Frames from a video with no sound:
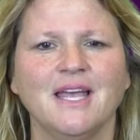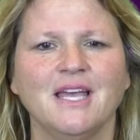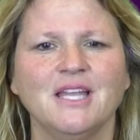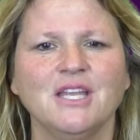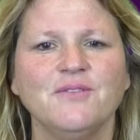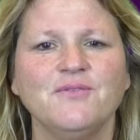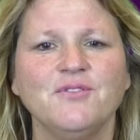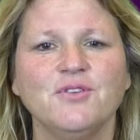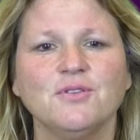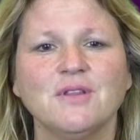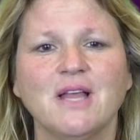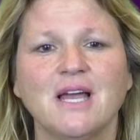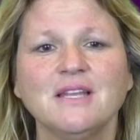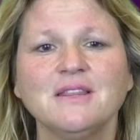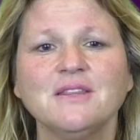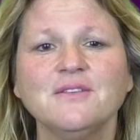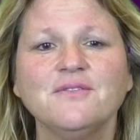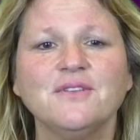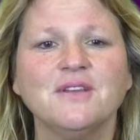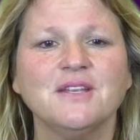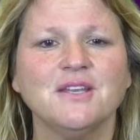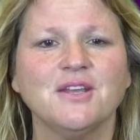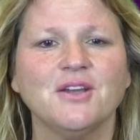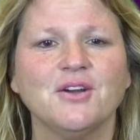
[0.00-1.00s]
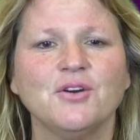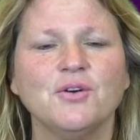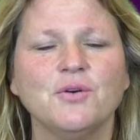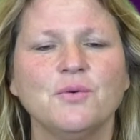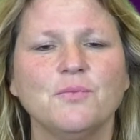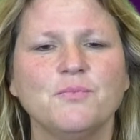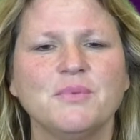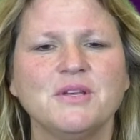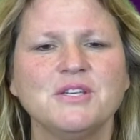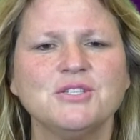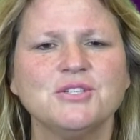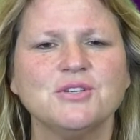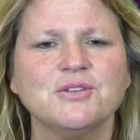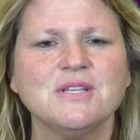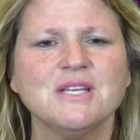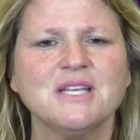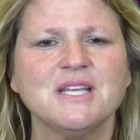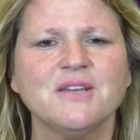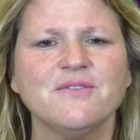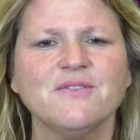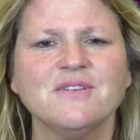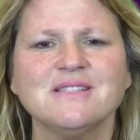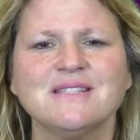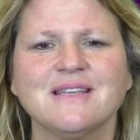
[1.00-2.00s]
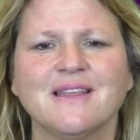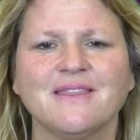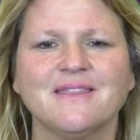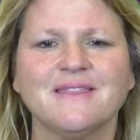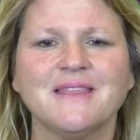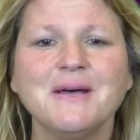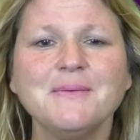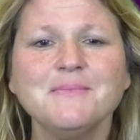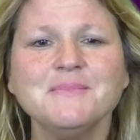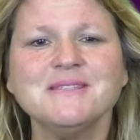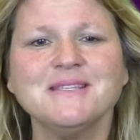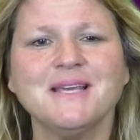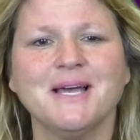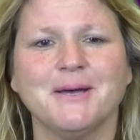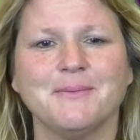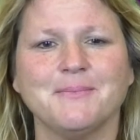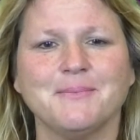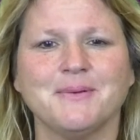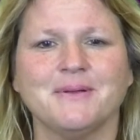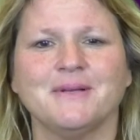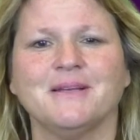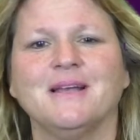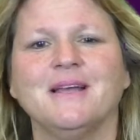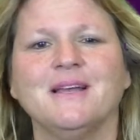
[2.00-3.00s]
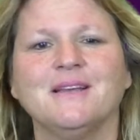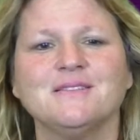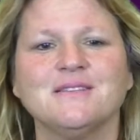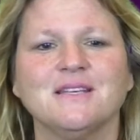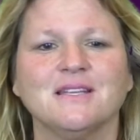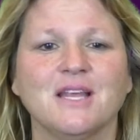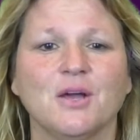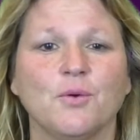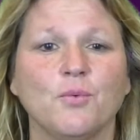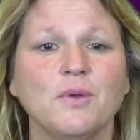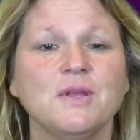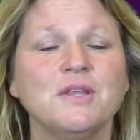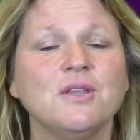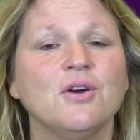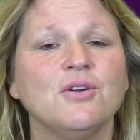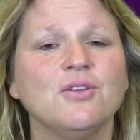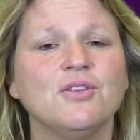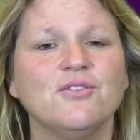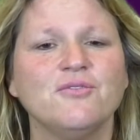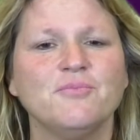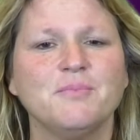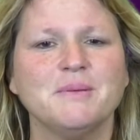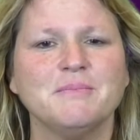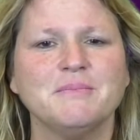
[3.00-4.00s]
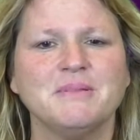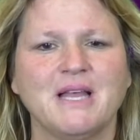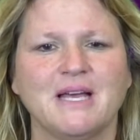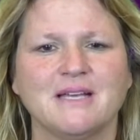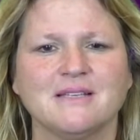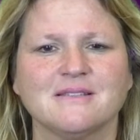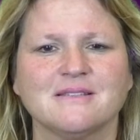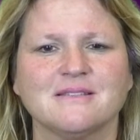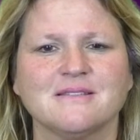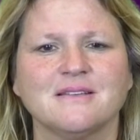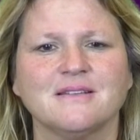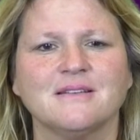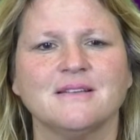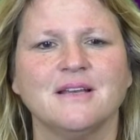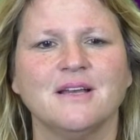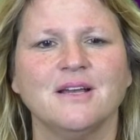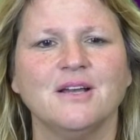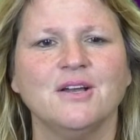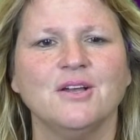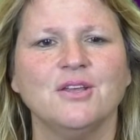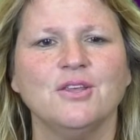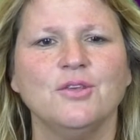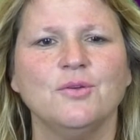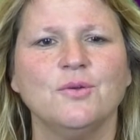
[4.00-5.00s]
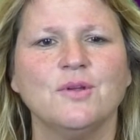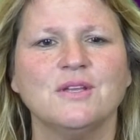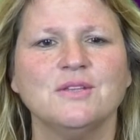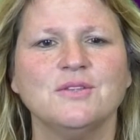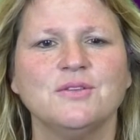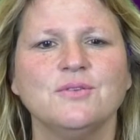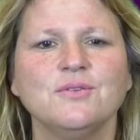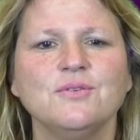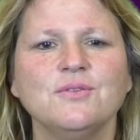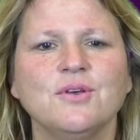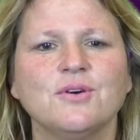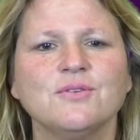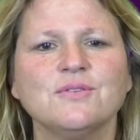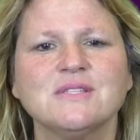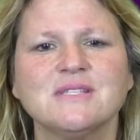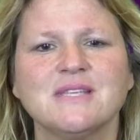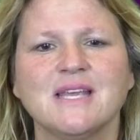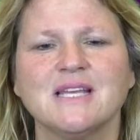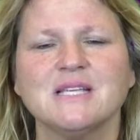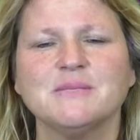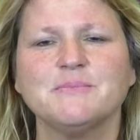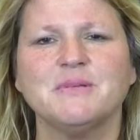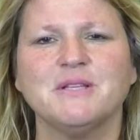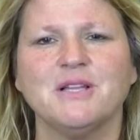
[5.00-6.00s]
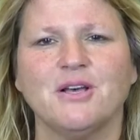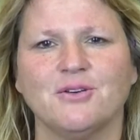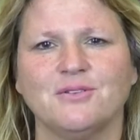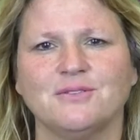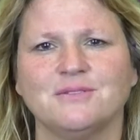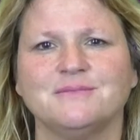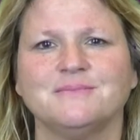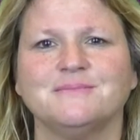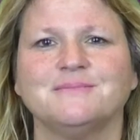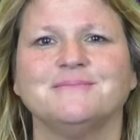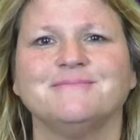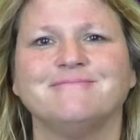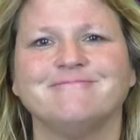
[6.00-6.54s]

And if you like the video, be sure to give us a thumbs up so that we know you've been blessed. You can do those things below.